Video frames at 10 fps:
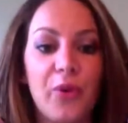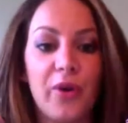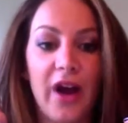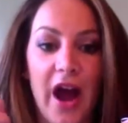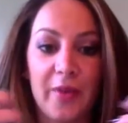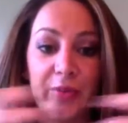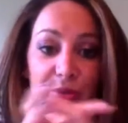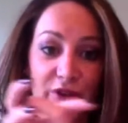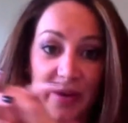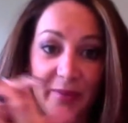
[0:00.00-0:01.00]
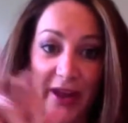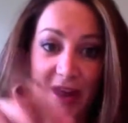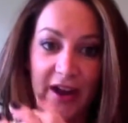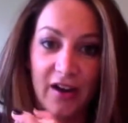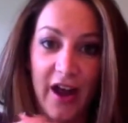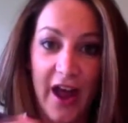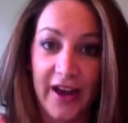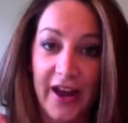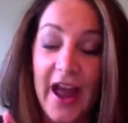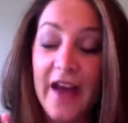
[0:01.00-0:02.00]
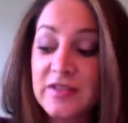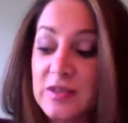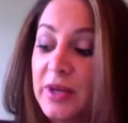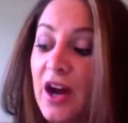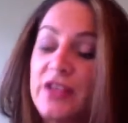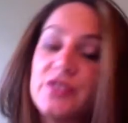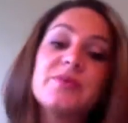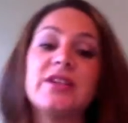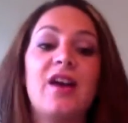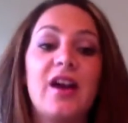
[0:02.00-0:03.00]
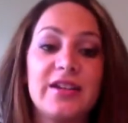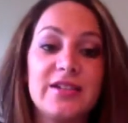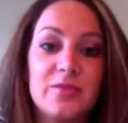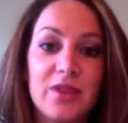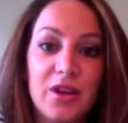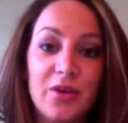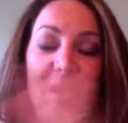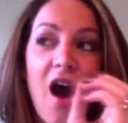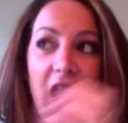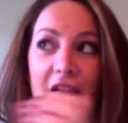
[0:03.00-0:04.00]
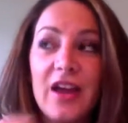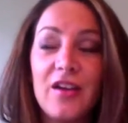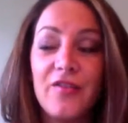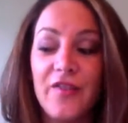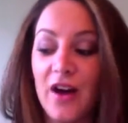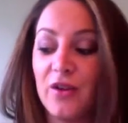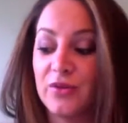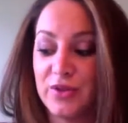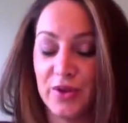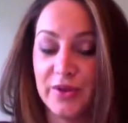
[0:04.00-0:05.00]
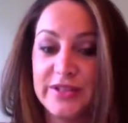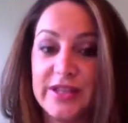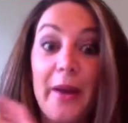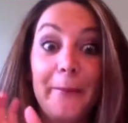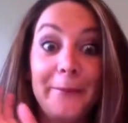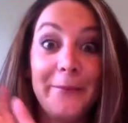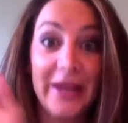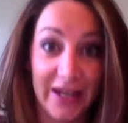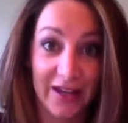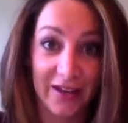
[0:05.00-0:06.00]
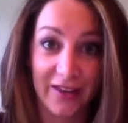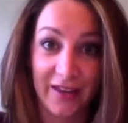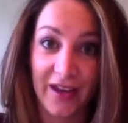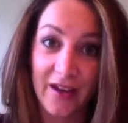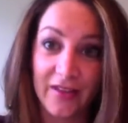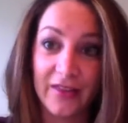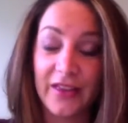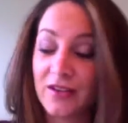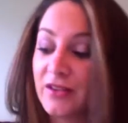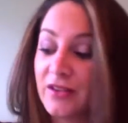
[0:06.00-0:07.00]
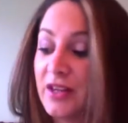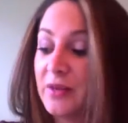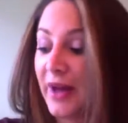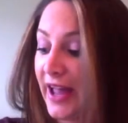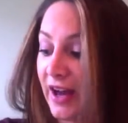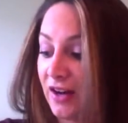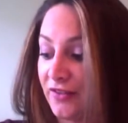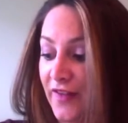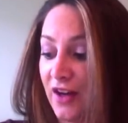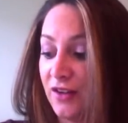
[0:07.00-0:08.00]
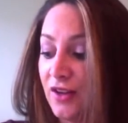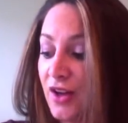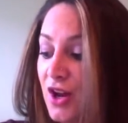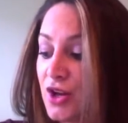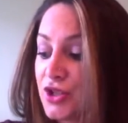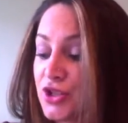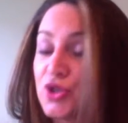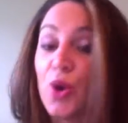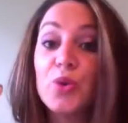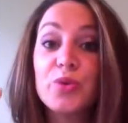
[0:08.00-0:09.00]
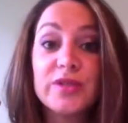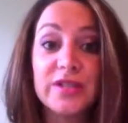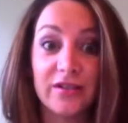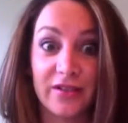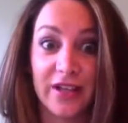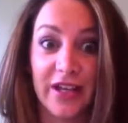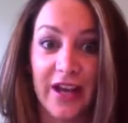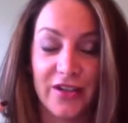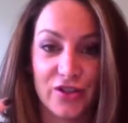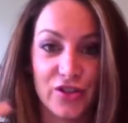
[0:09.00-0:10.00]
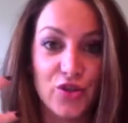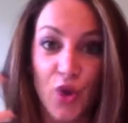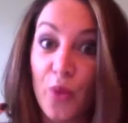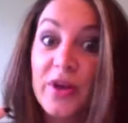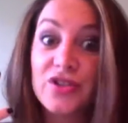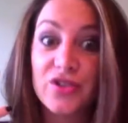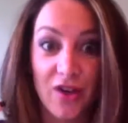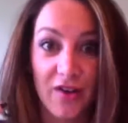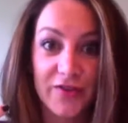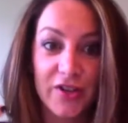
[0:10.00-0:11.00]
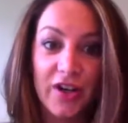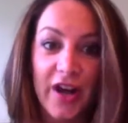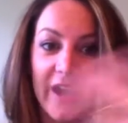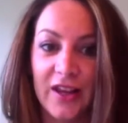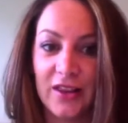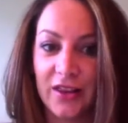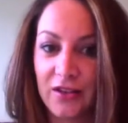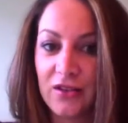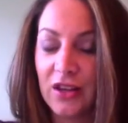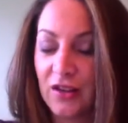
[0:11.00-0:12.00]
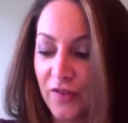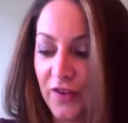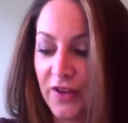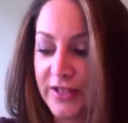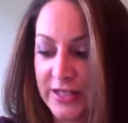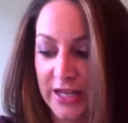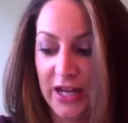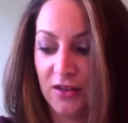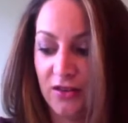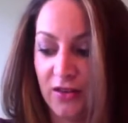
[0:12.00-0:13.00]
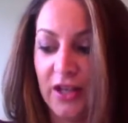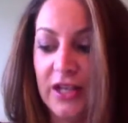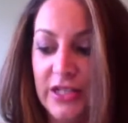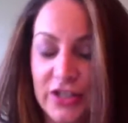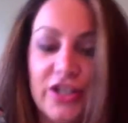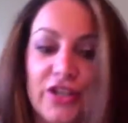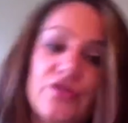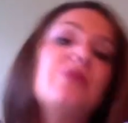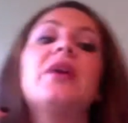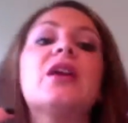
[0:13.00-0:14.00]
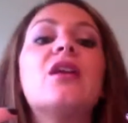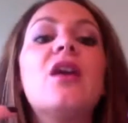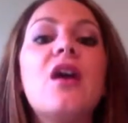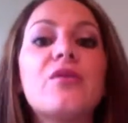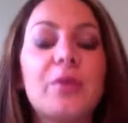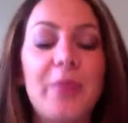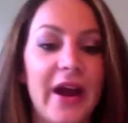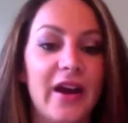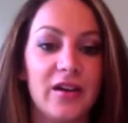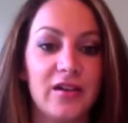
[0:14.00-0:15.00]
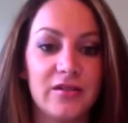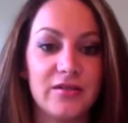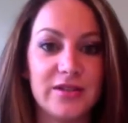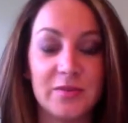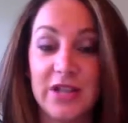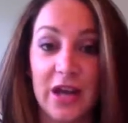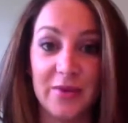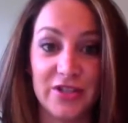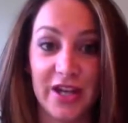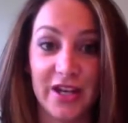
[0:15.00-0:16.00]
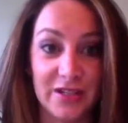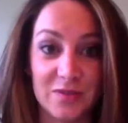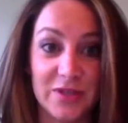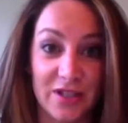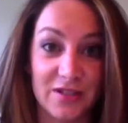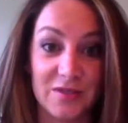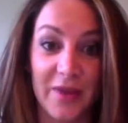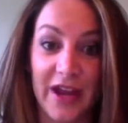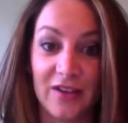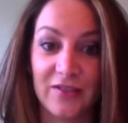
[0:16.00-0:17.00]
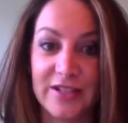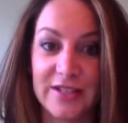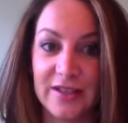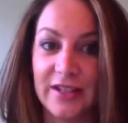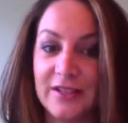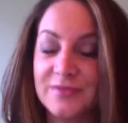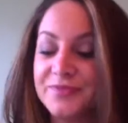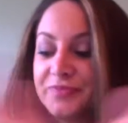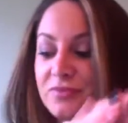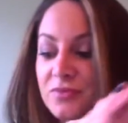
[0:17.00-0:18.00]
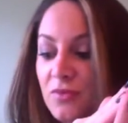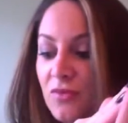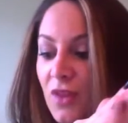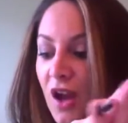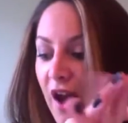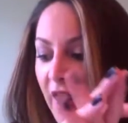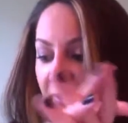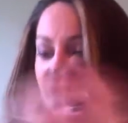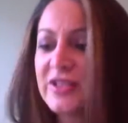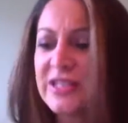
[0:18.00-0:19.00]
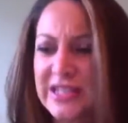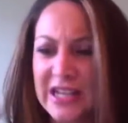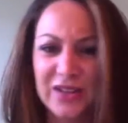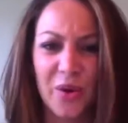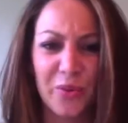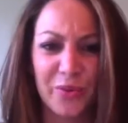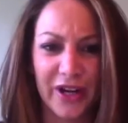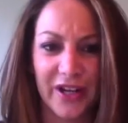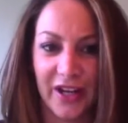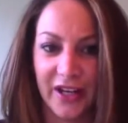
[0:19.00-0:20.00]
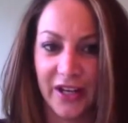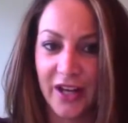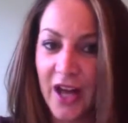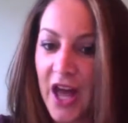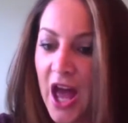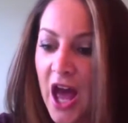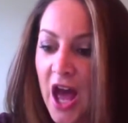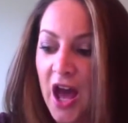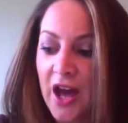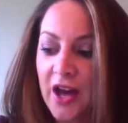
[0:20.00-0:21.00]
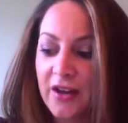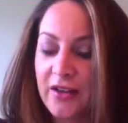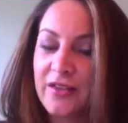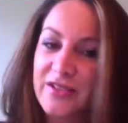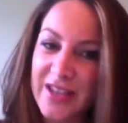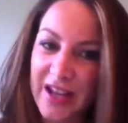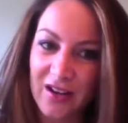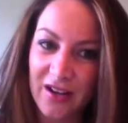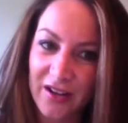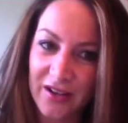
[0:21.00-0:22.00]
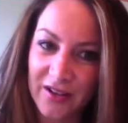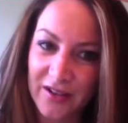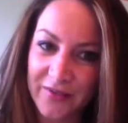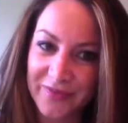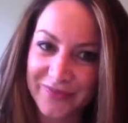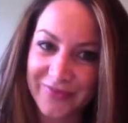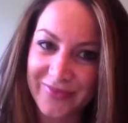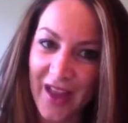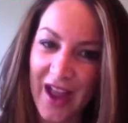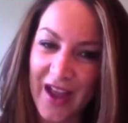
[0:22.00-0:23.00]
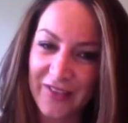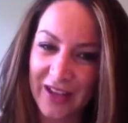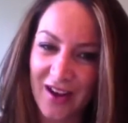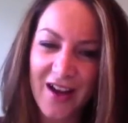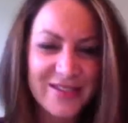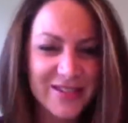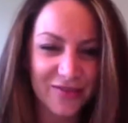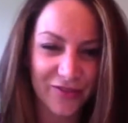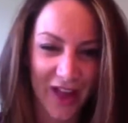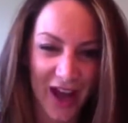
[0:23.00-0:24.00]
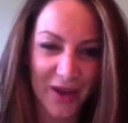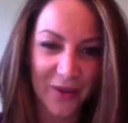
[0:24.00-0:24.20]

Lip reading: before I blow dried my hair. And I have to be 100% honest with you, I felt results immediately. Literally, my hair felt so silky and just so much softer, and it literally feels like the conditioning treatment repaired some damage that has been done to my hair recently. Ever since I got the ombre done, there's like, I have like constant